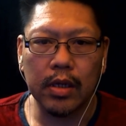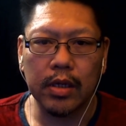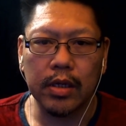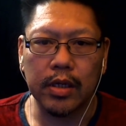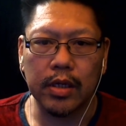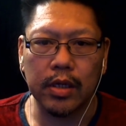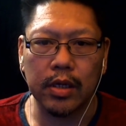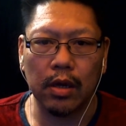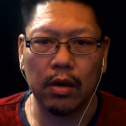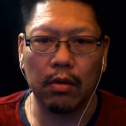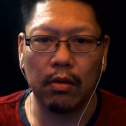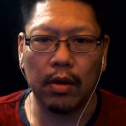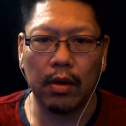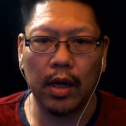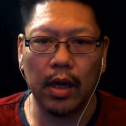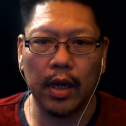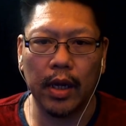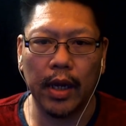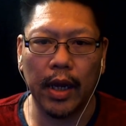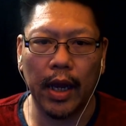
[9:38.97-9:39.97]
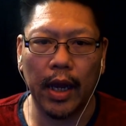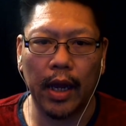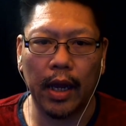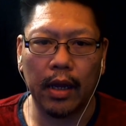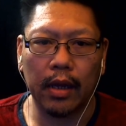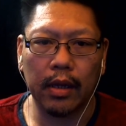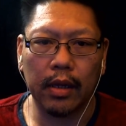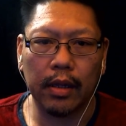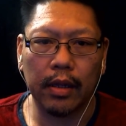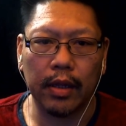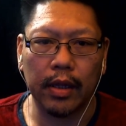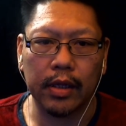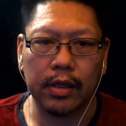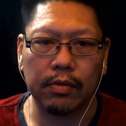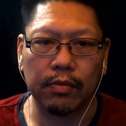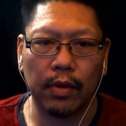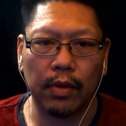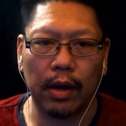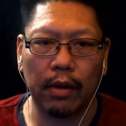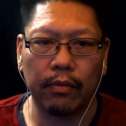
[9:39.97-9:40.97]
So, yeah,
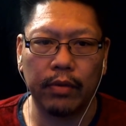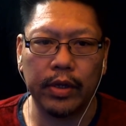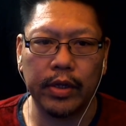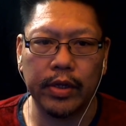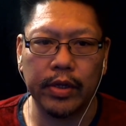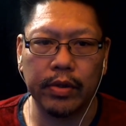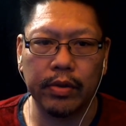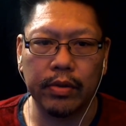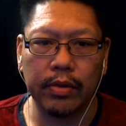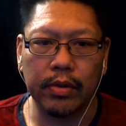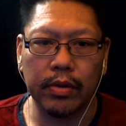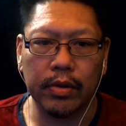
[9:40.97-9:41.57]
that's what I would do.